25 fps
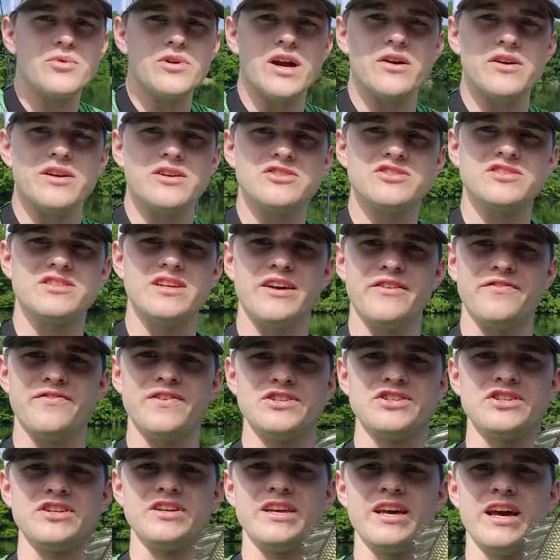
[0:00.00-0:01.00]
we're out here sight
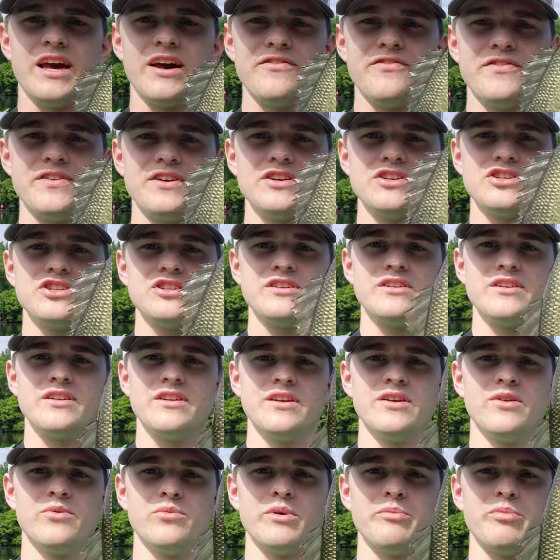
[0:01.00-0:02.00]
fishing catfish
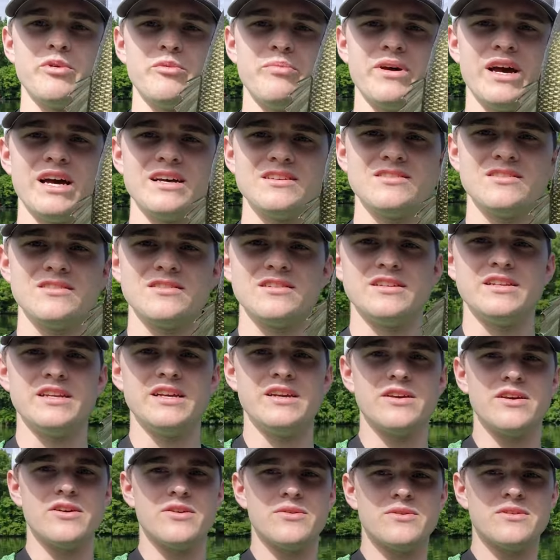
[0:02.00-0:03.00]
and whipping bass on the
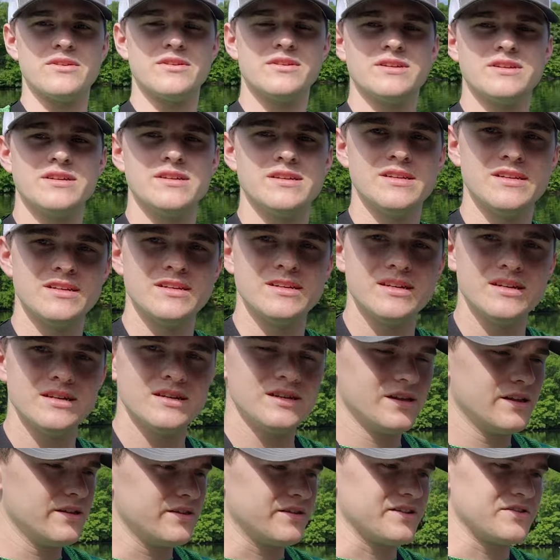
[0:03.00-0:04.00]
neko.
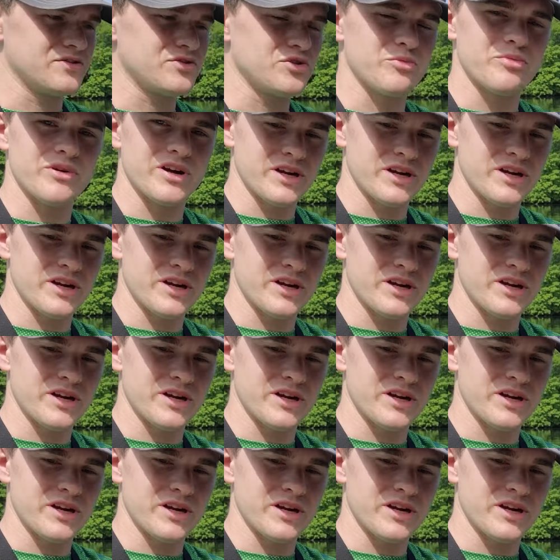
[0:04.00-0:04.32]
Thanks for